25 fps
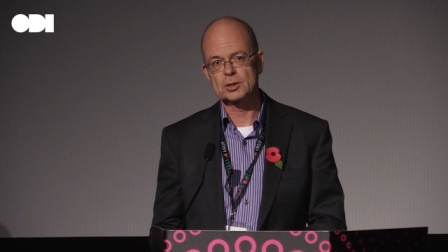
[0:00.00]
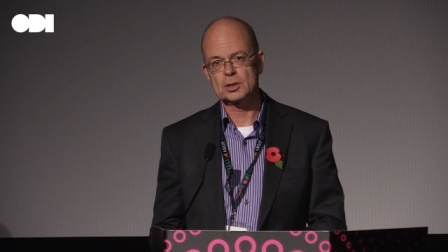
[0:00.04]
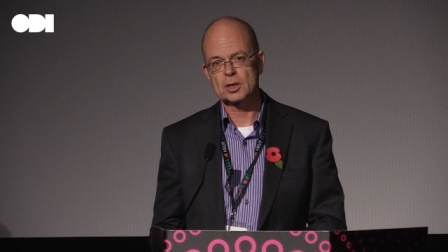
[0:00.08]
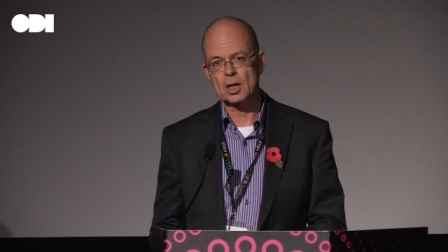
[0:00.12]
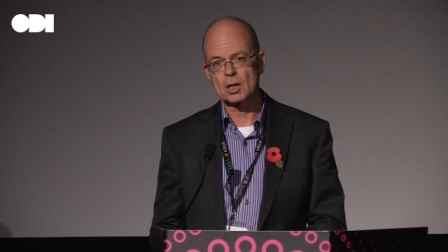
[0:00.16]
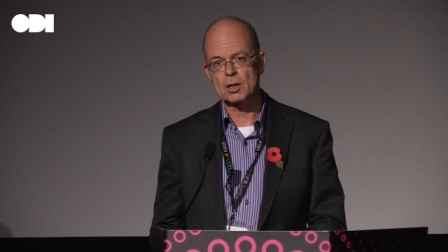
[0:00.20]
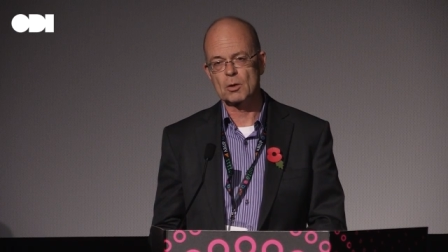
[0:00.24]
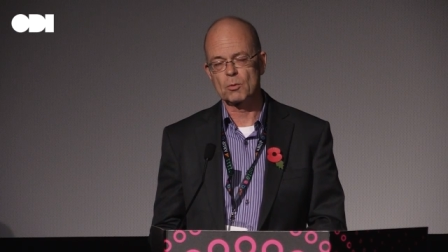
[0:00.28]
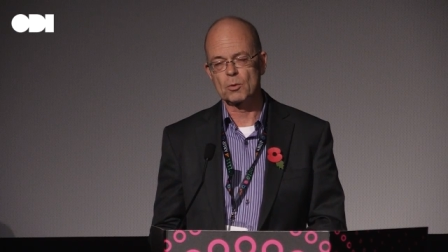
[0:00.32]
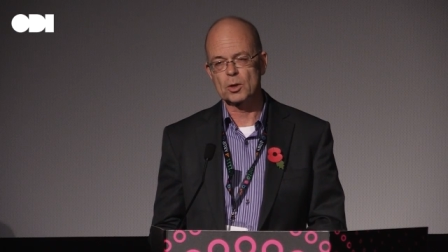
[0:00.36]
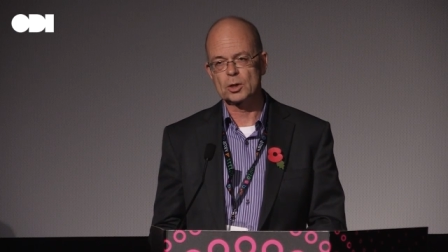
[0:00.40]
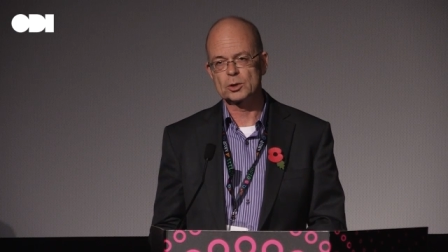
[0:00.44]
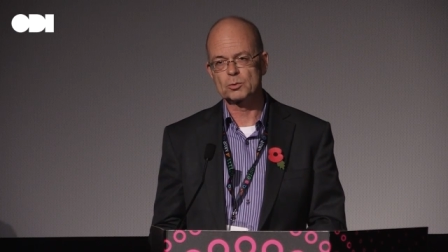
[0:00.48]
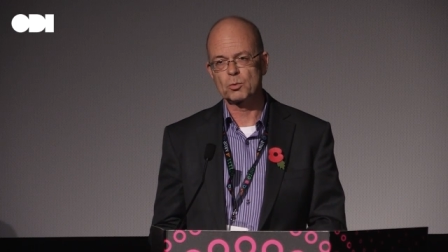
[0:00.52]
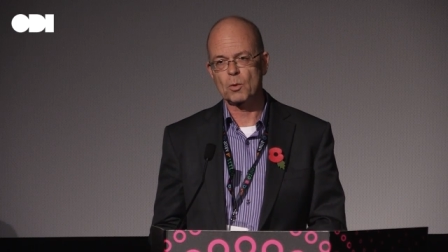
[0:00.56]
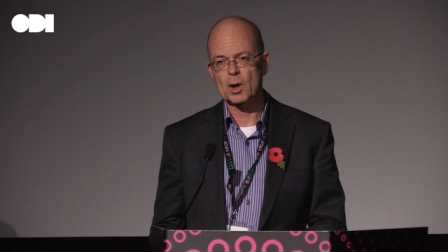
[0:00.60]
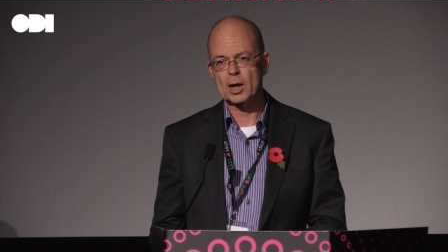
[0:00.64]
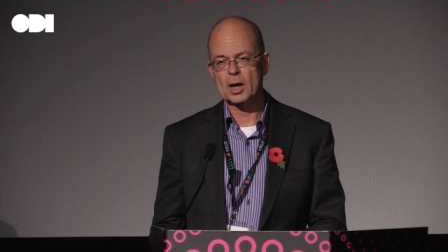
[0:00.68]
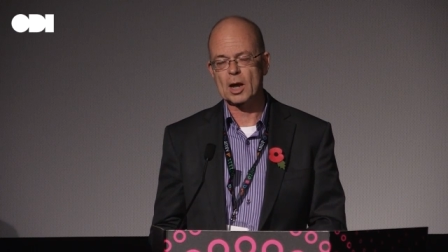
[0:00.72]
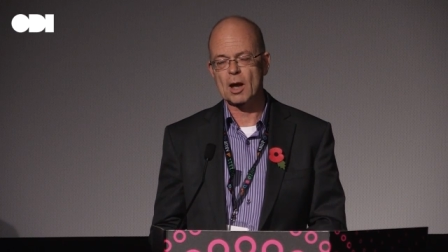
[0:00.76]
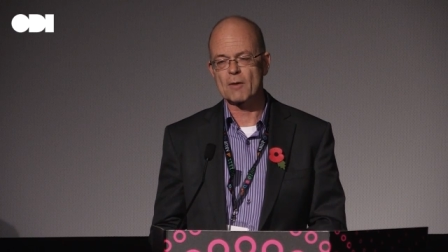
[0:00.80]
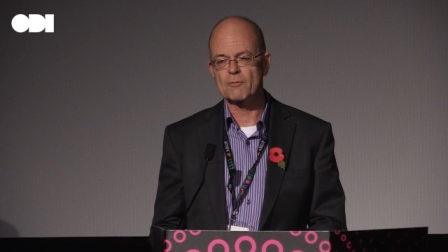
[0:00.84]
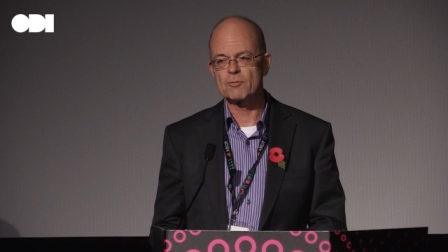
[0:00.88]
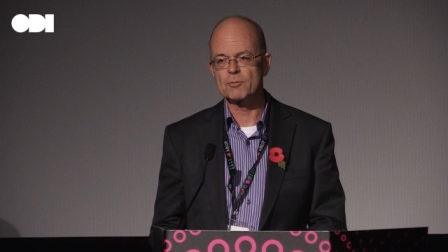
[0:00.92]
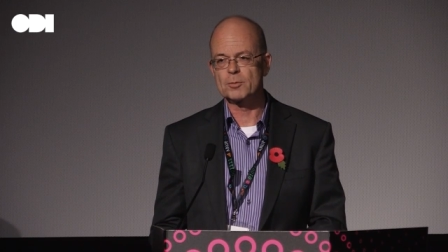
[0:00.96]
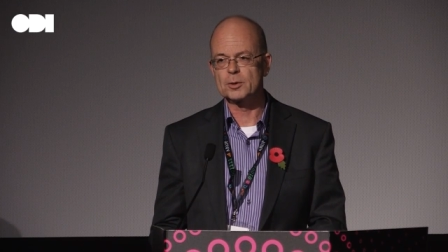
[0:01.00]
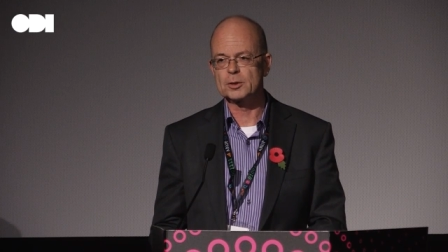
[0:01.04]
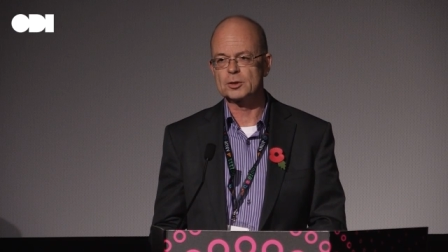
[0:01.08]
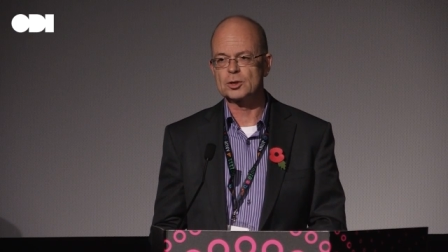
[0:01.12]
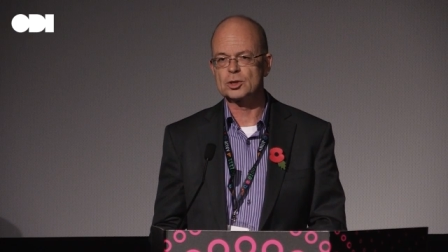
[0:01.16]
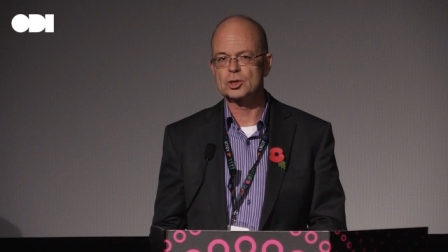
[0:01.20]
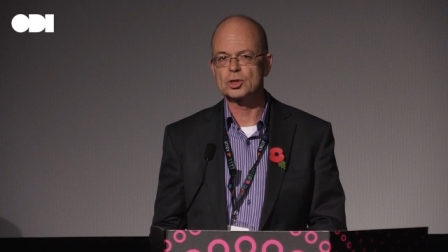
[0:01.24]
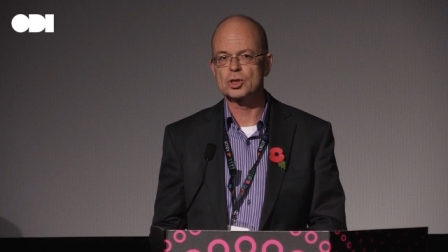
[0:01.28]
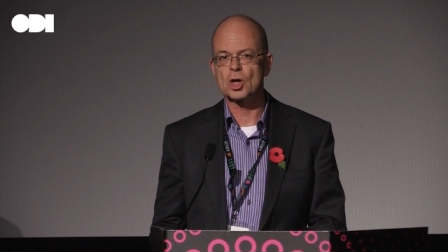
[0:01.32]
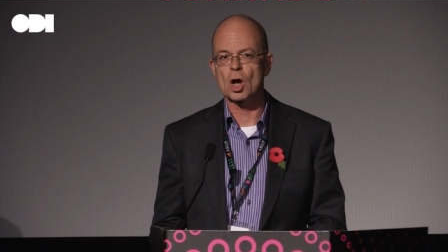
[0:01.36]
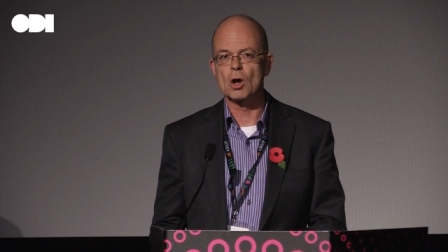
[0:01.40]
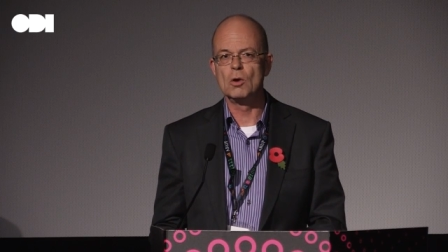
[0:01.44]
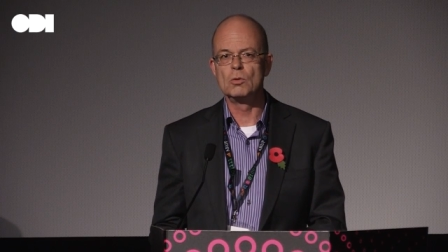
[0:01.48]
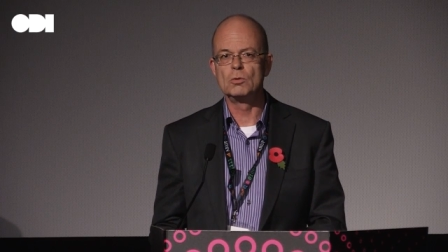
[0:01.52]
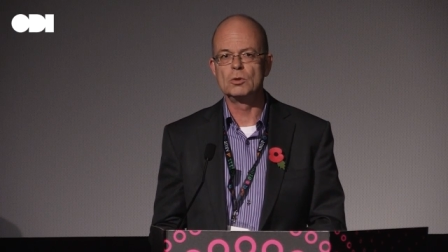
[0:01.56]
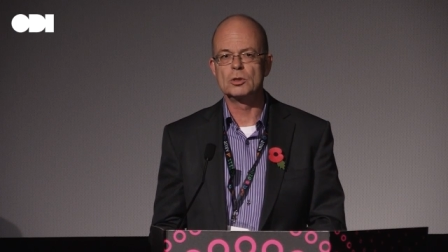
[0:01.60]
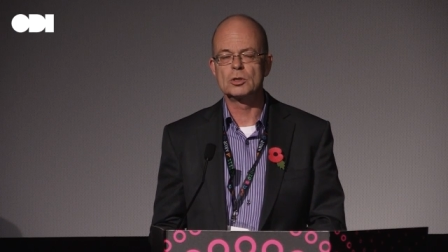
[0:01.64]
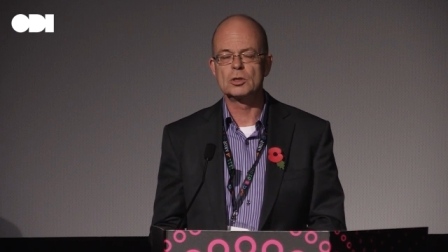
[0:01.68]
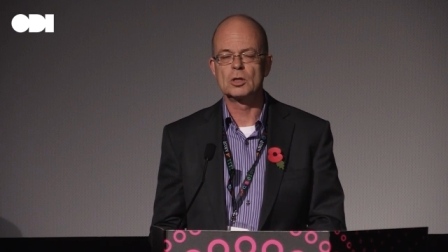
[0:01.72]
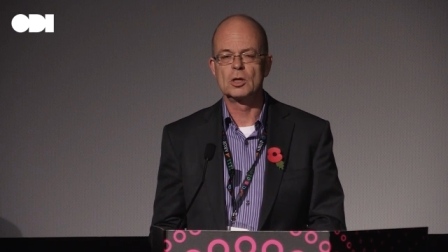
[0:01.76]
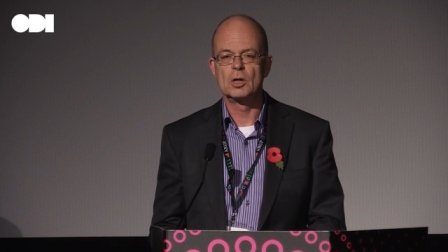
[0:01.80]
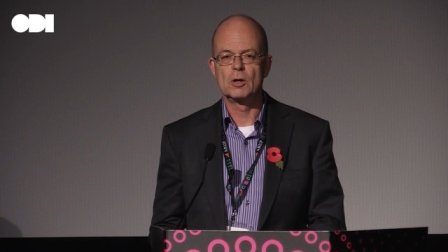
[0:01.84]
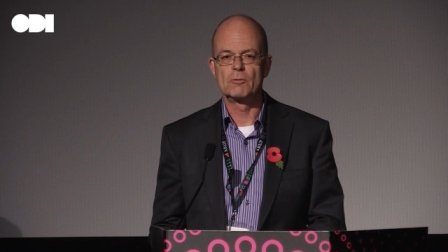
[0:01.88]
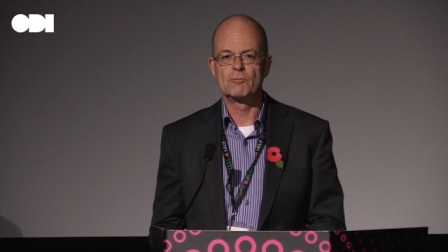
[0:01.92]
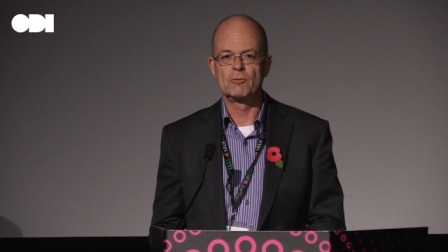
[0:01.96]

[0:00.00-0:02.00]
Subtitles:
In other words, where governments don't